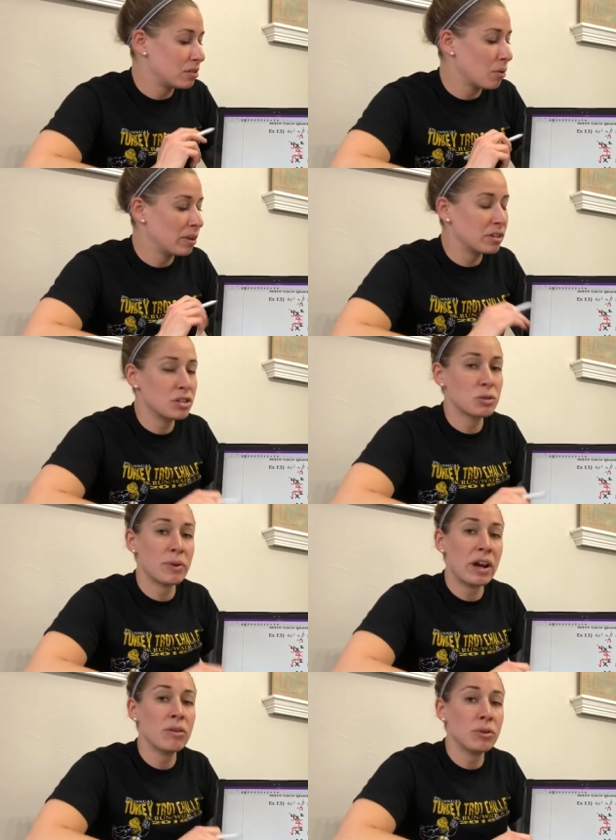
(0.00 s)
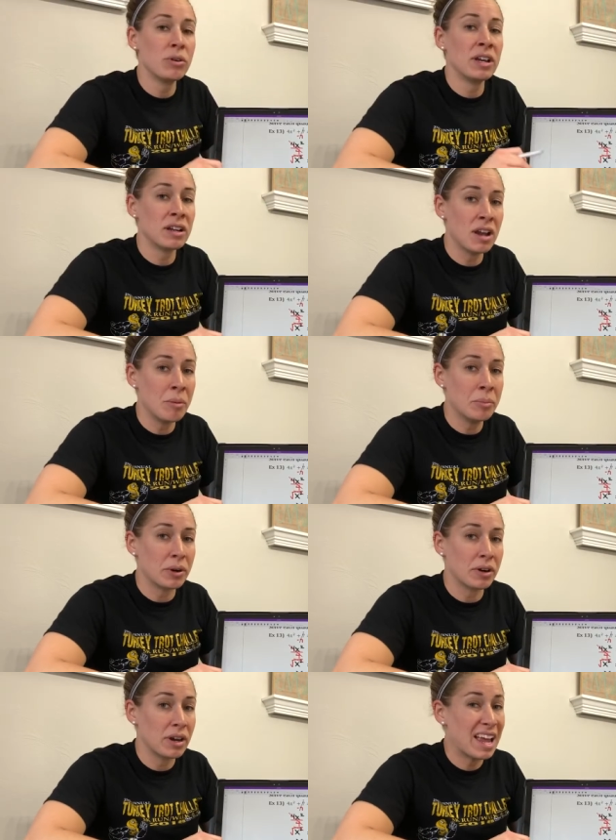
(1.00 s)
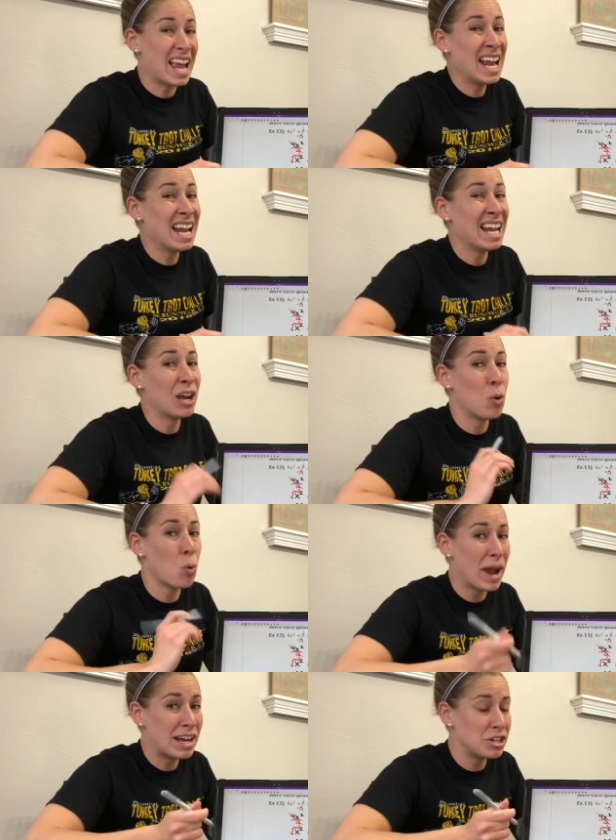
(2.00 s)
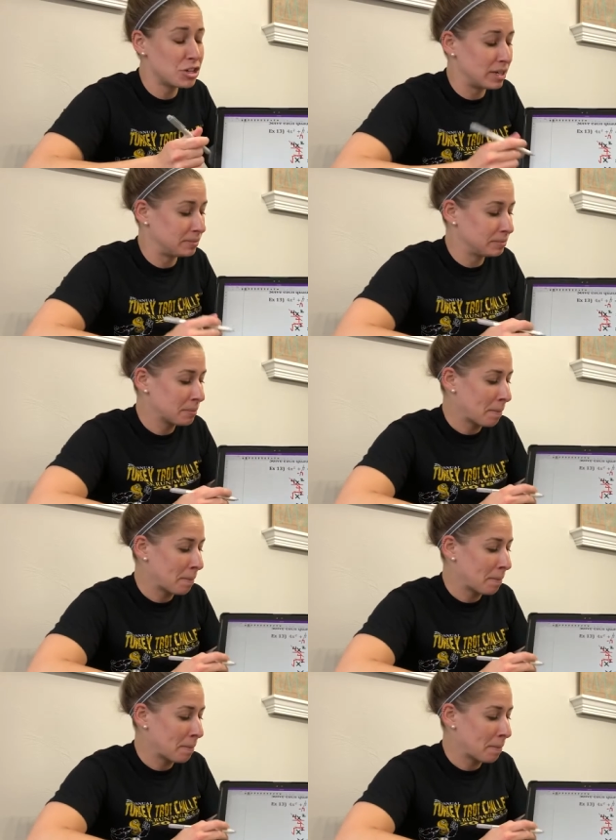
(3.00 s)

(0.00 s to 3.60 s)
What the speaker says: So when you're square rooting a number in an equation,